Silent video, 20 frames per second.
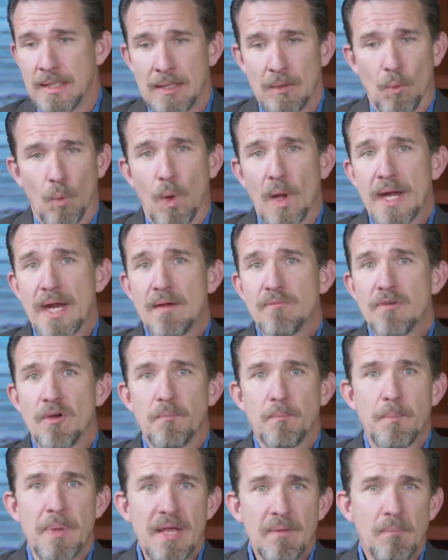Whatever
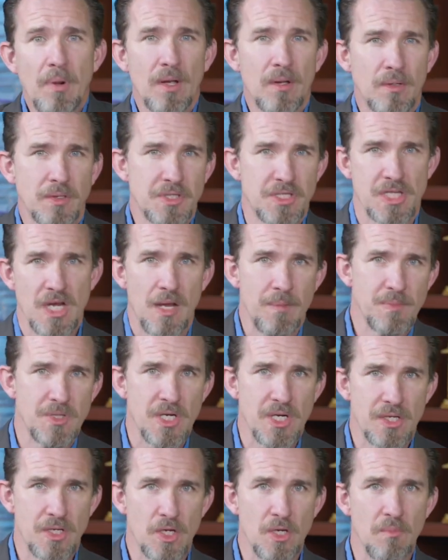biblical
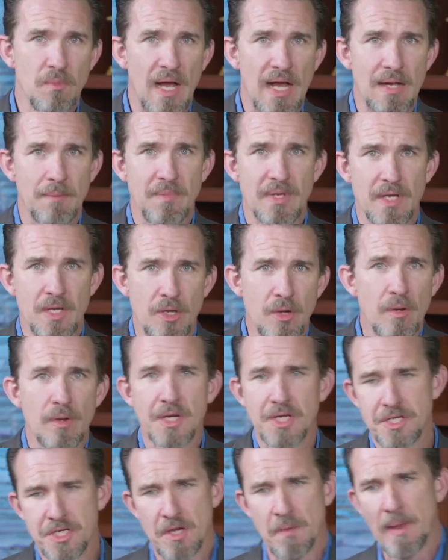subject you might be
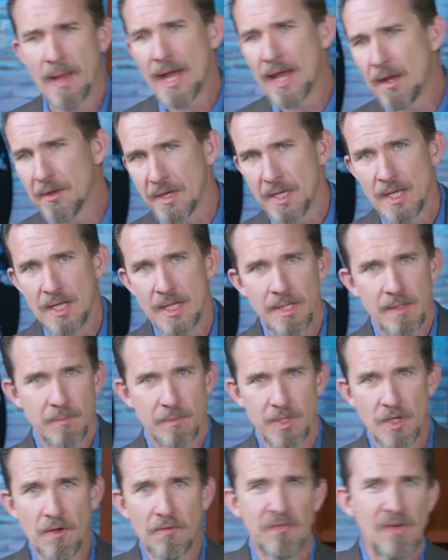curious about,
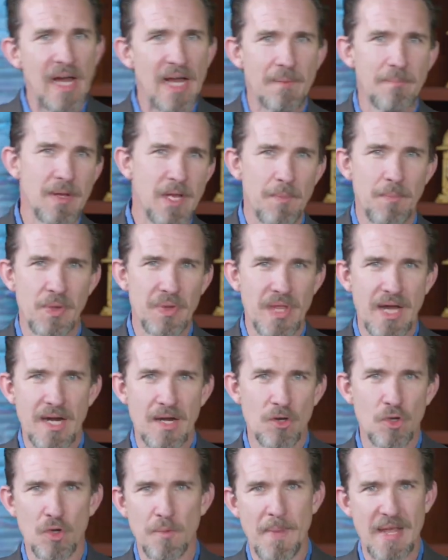you'll find people
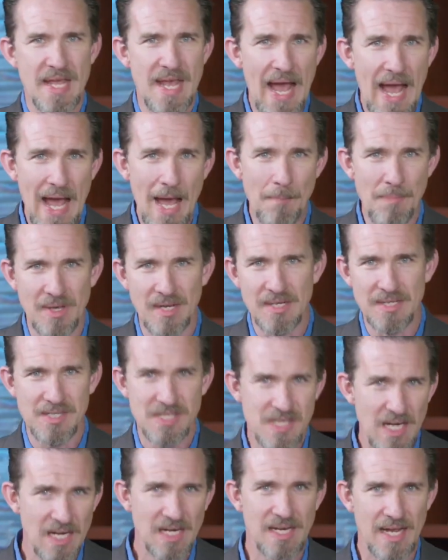there who'd be happy to
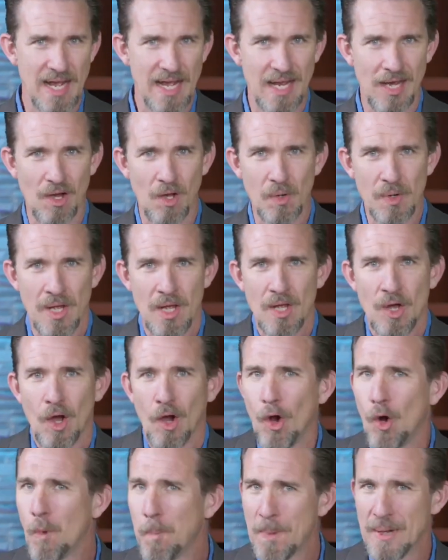sit down,
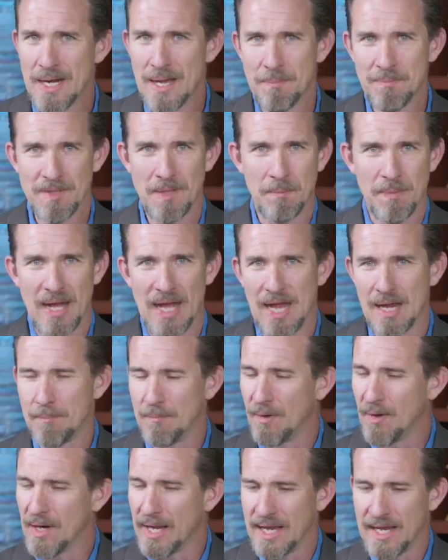open up the
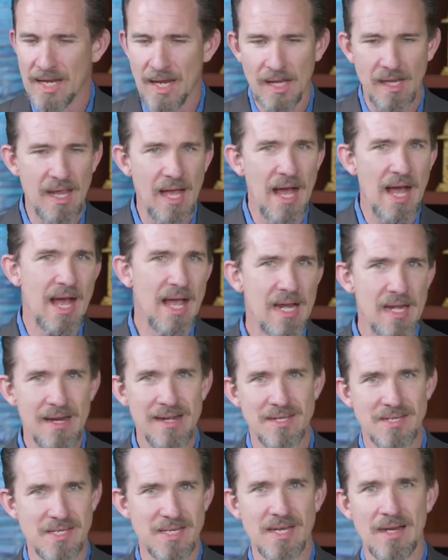Bible, and in
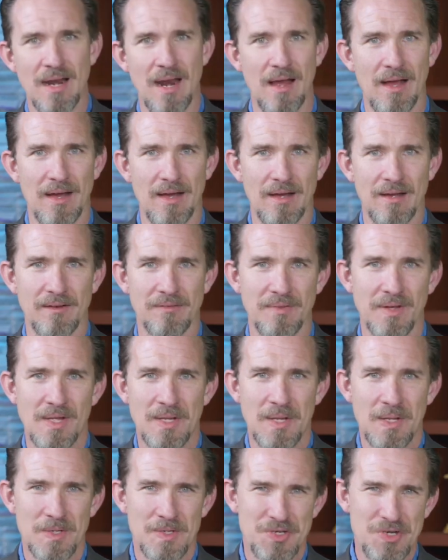kindness and love,
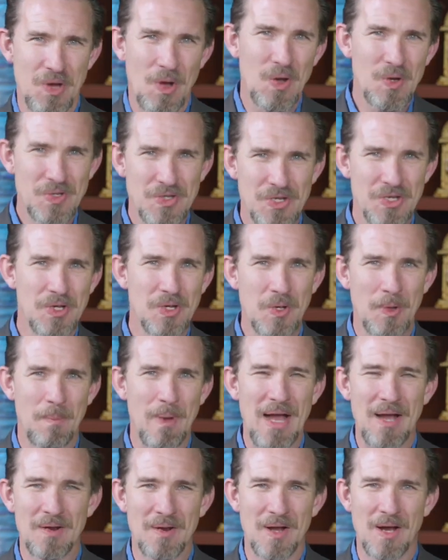talk to you
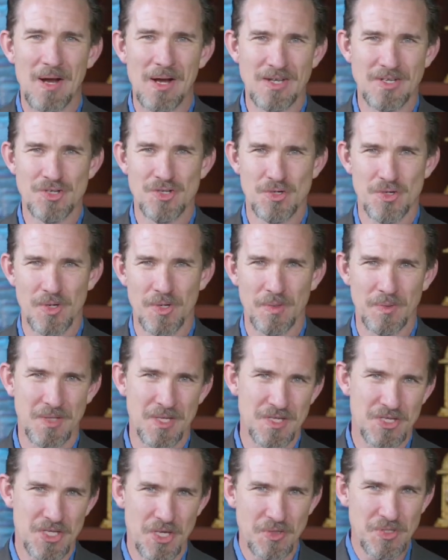about God's truth.
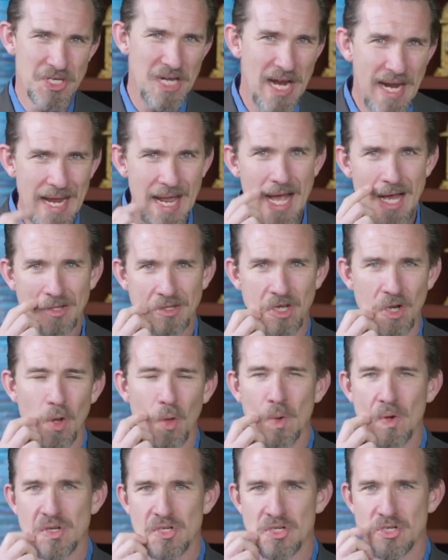And so check out the
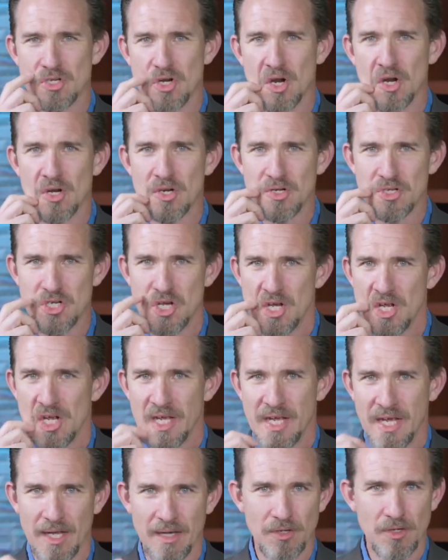Lord's church
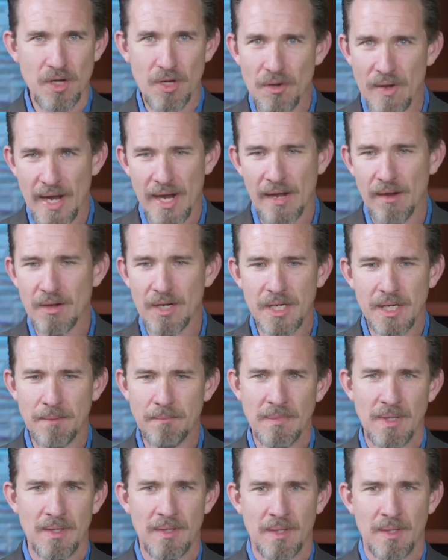in your area.